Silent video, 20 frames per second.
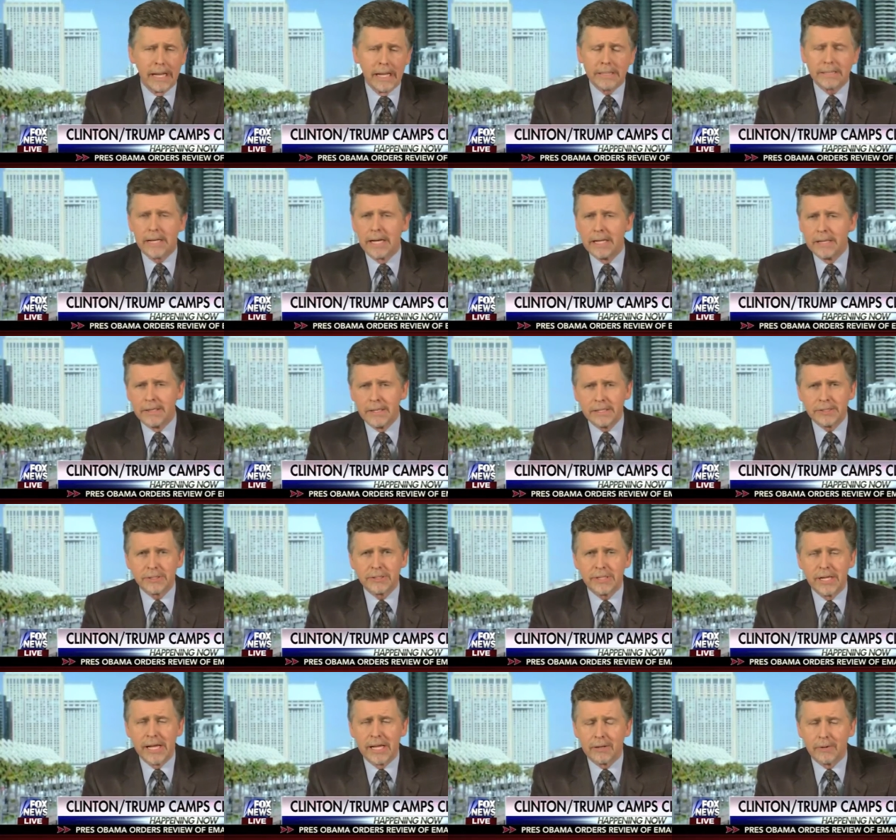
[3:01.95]

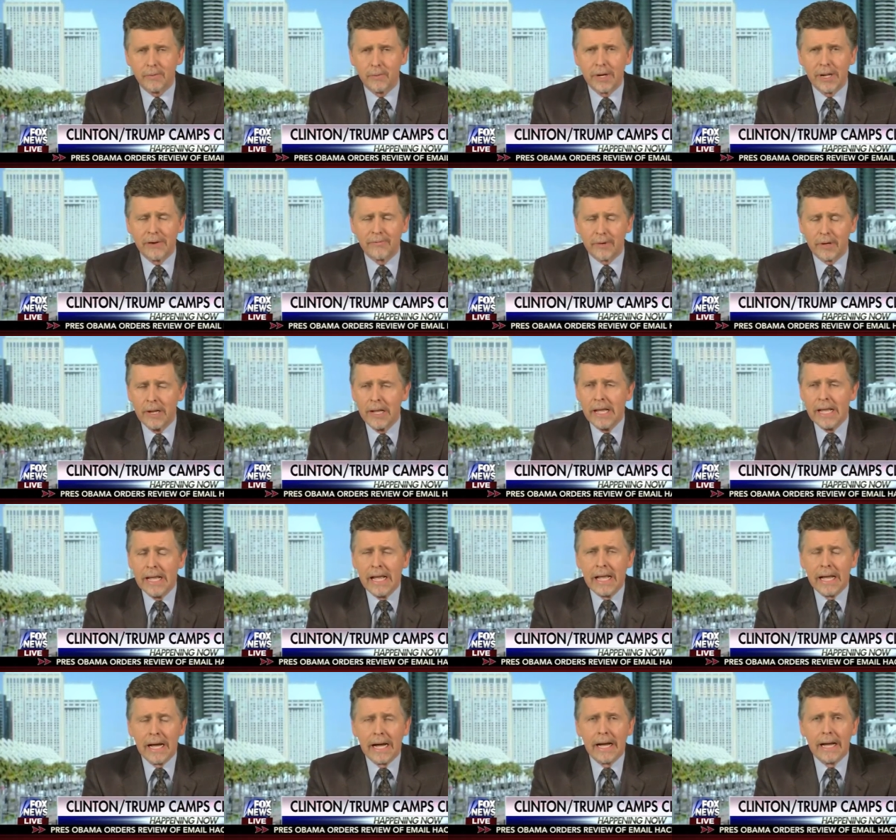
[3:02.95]
anti-this, that, whatever.
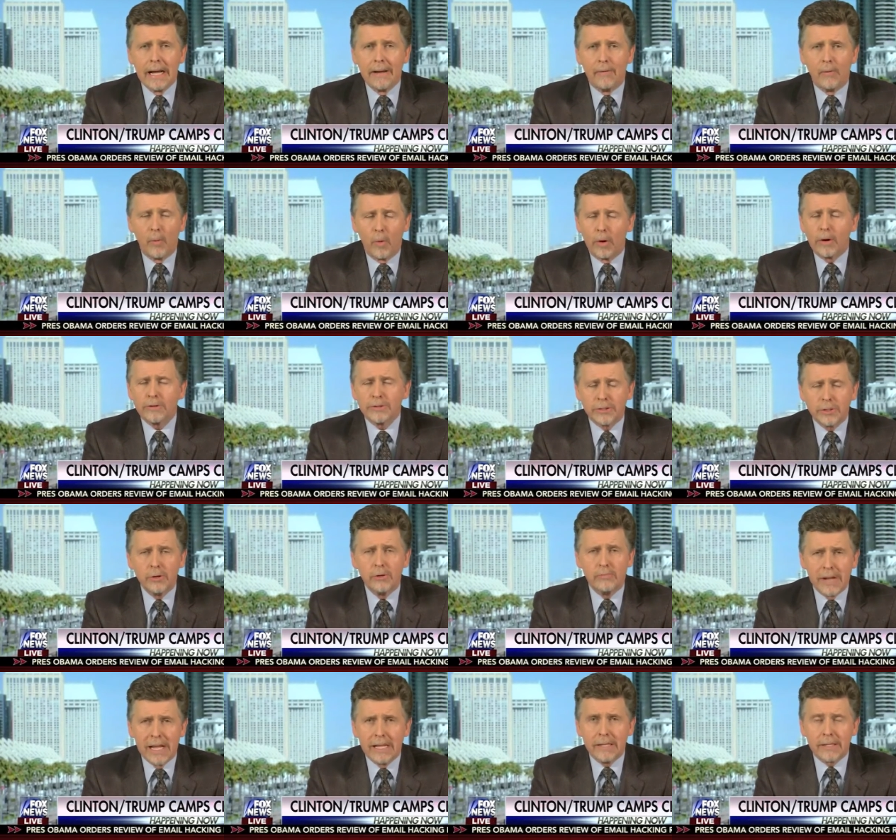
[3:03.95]
Uh, words
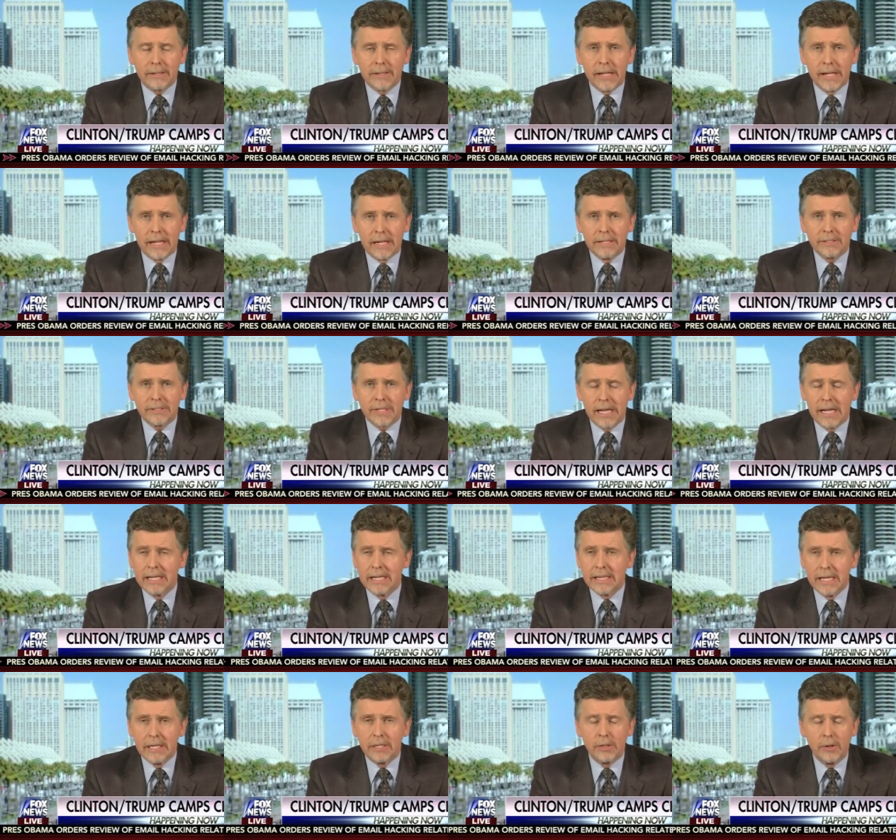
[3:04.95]
do mean things,
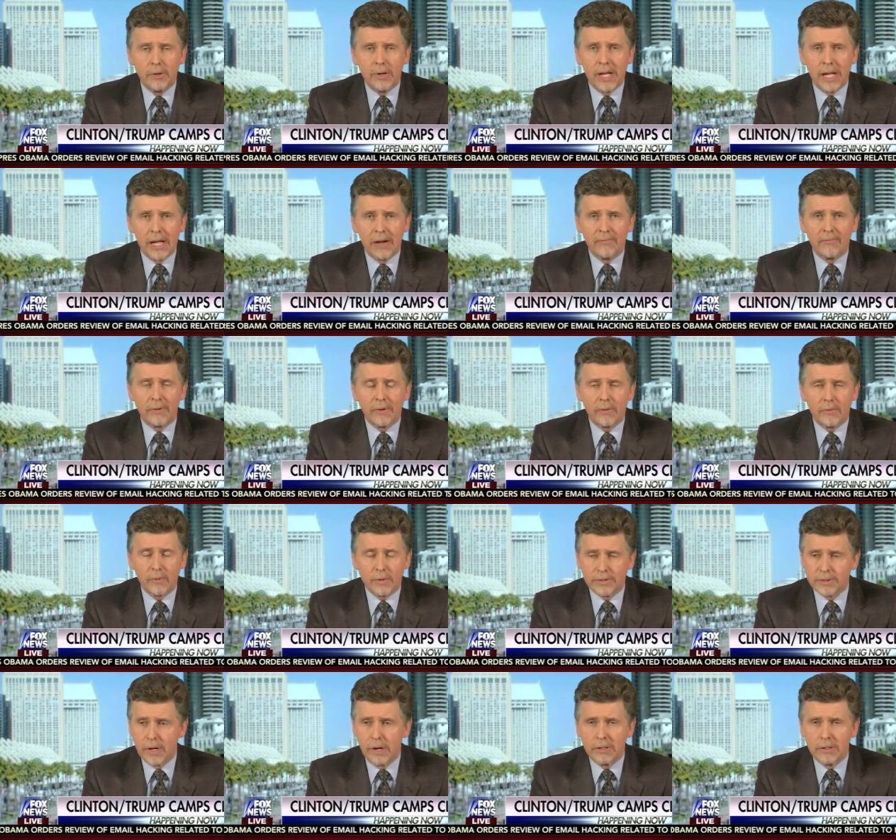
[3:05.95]
and they do have
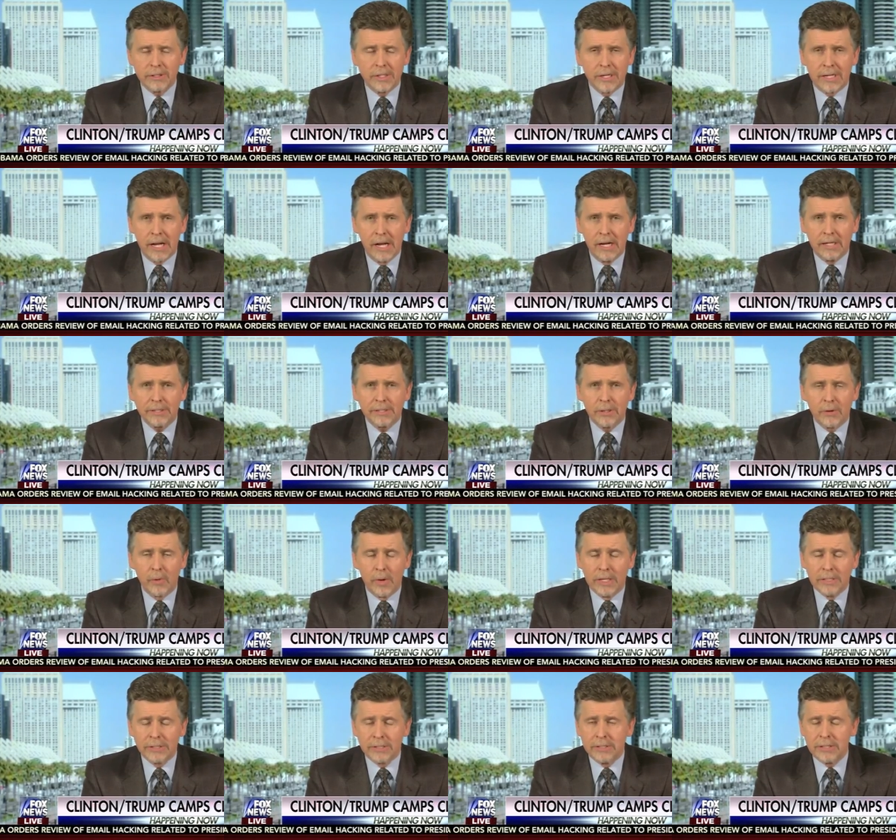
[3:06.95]
results and
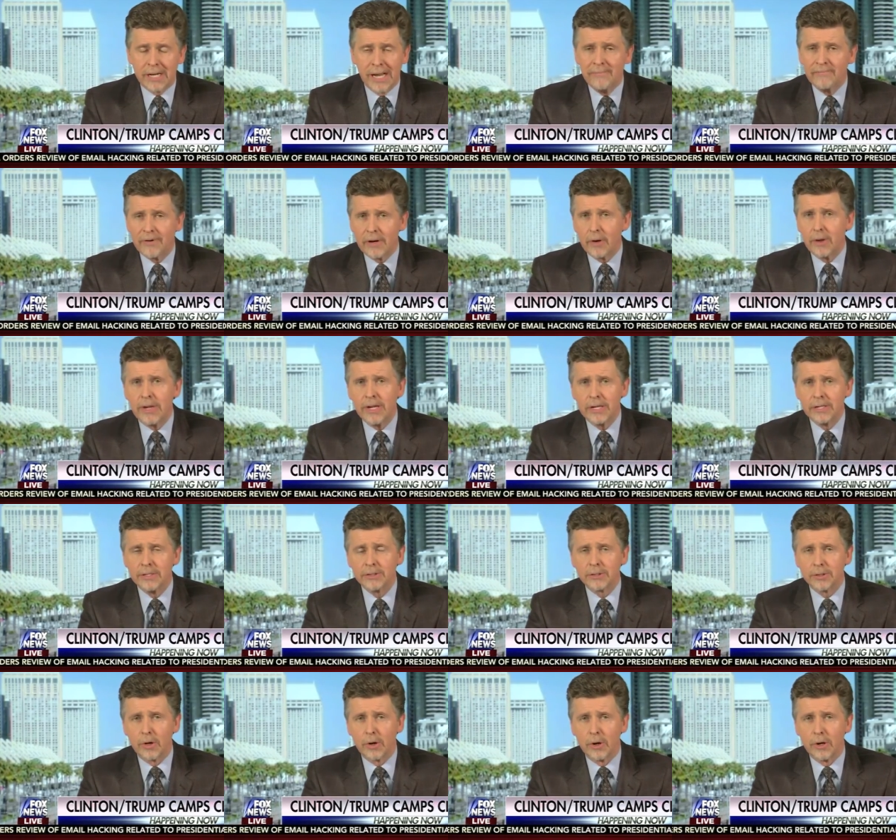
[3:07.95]
consequences. And I'm very
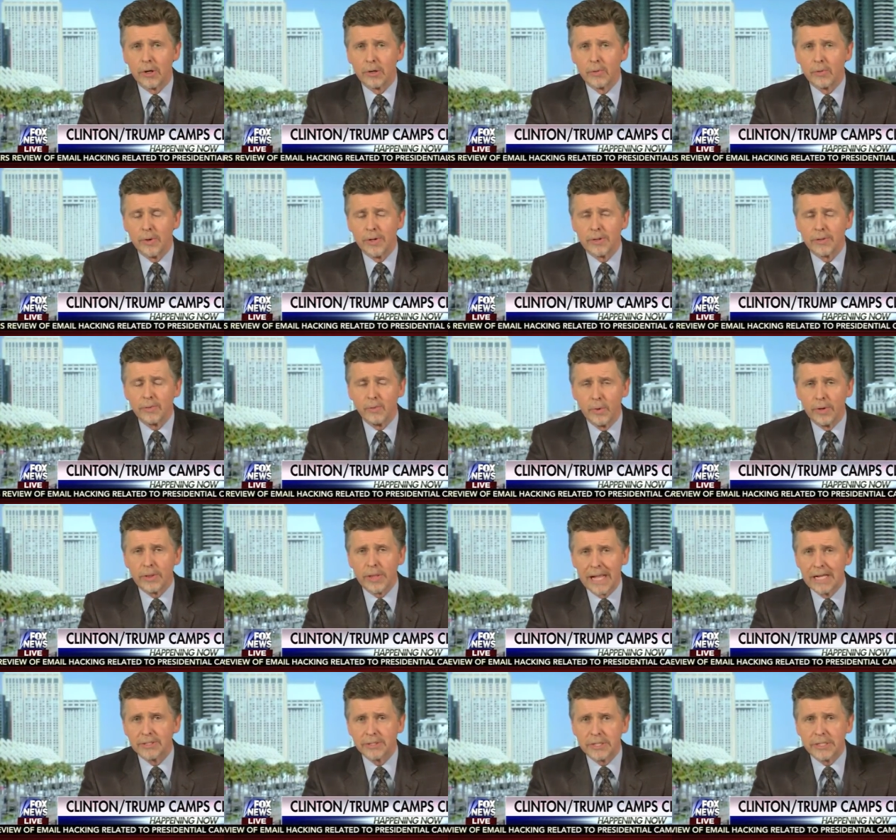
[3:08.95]
concerned with
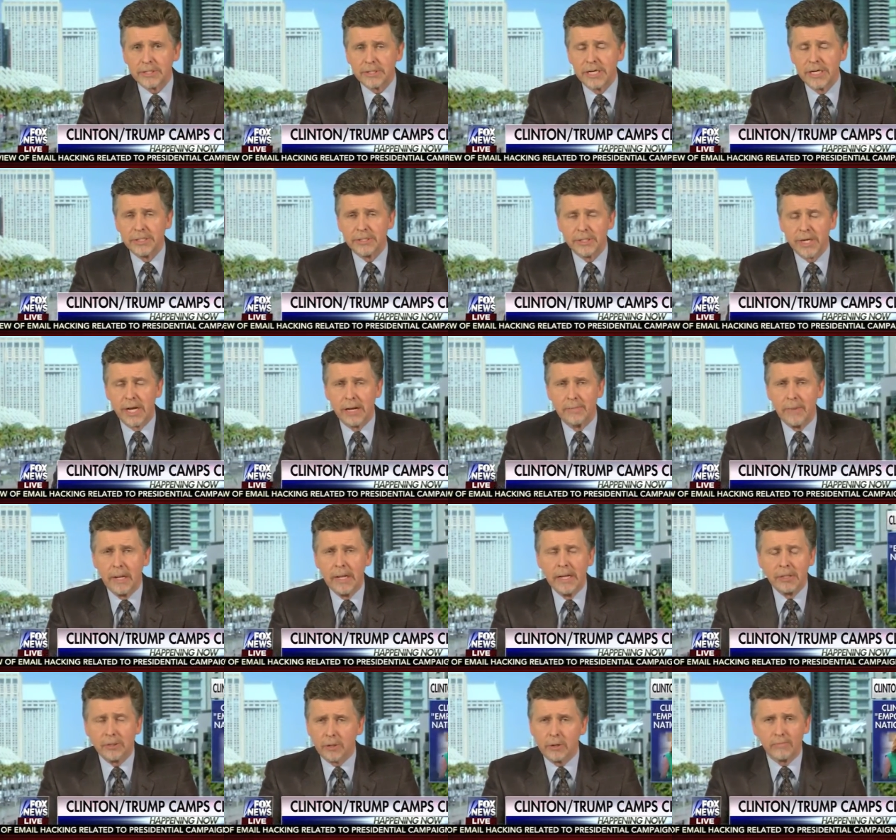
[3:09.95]
with as this heats up.
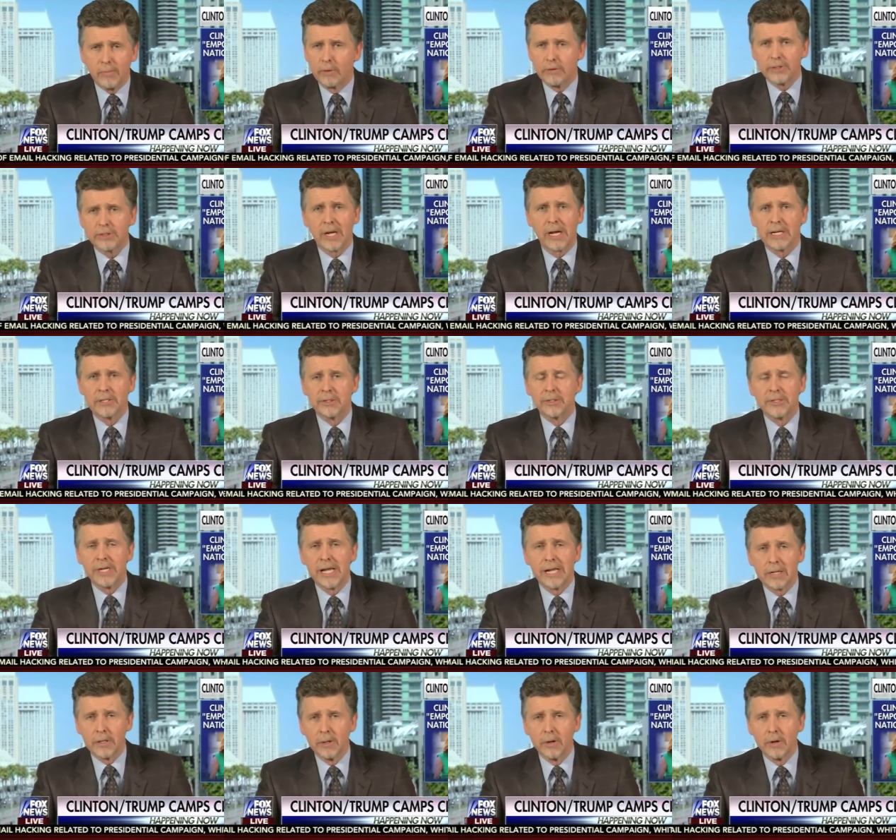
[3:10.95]
Sure, both sides should
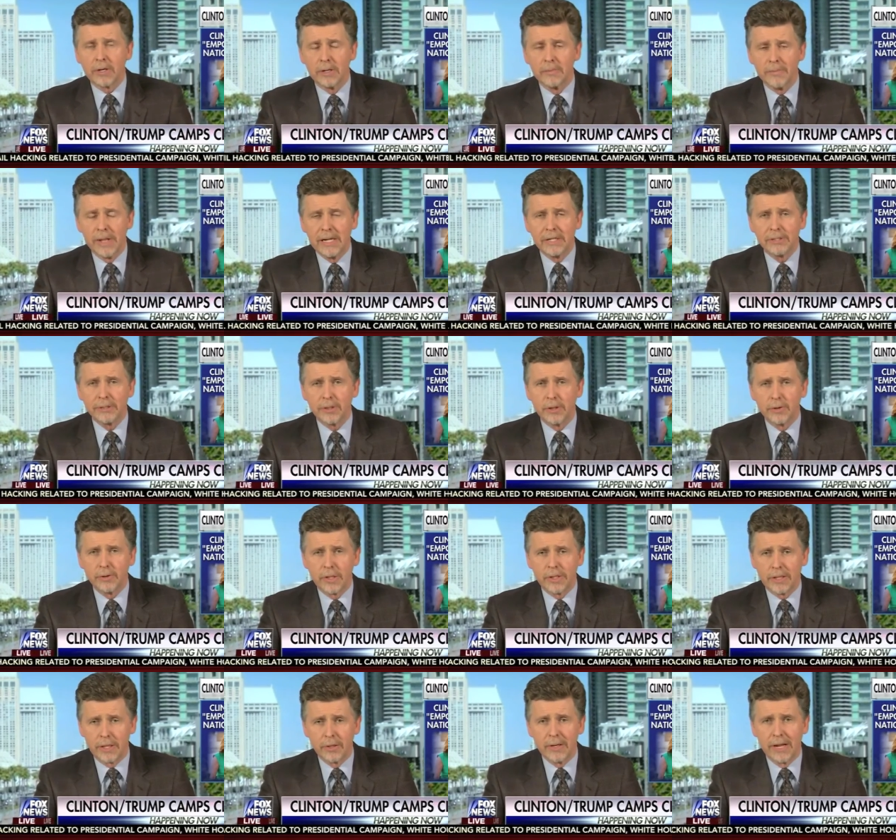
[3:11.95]
take a look and make sure
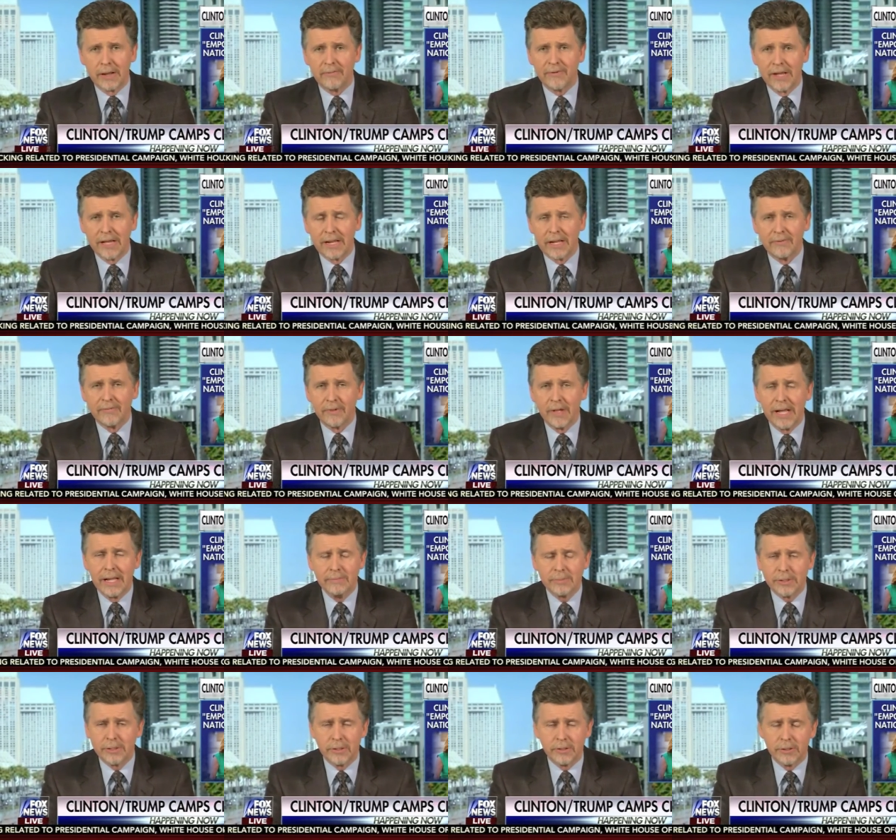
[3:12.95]
that they're not fanning
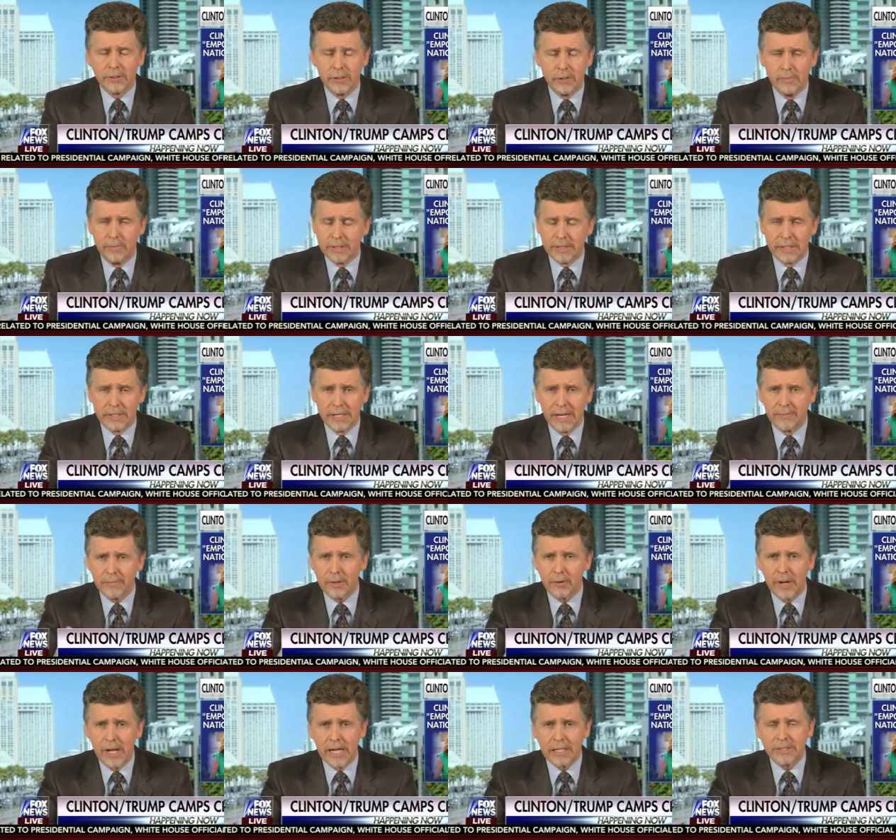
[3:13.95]
flames here too. But the
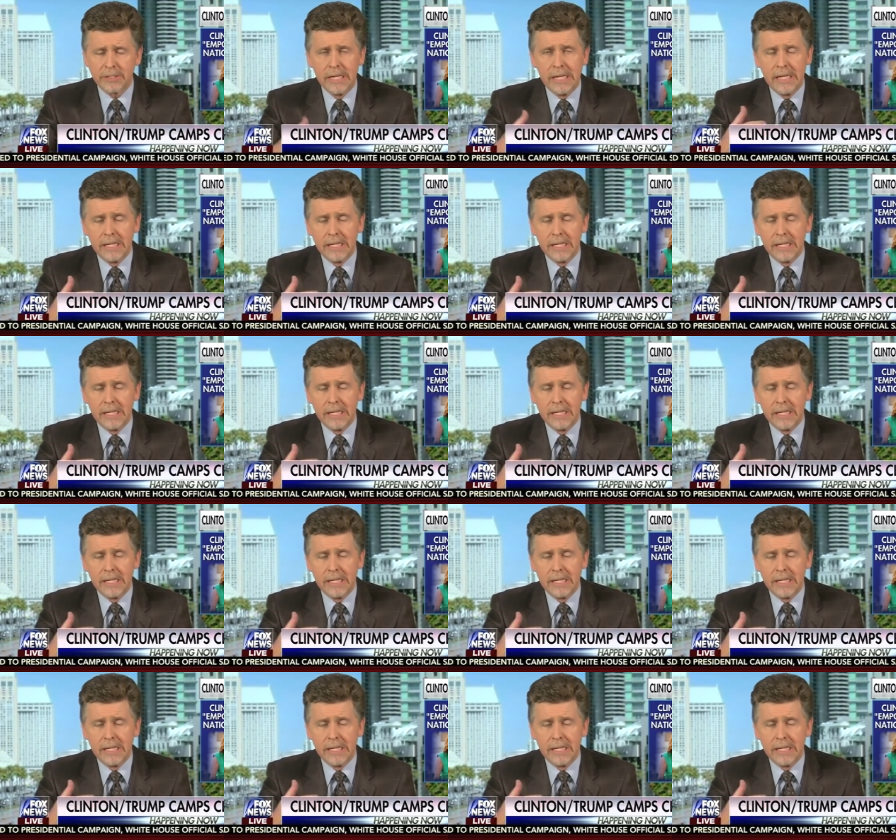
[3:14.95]
Democrats,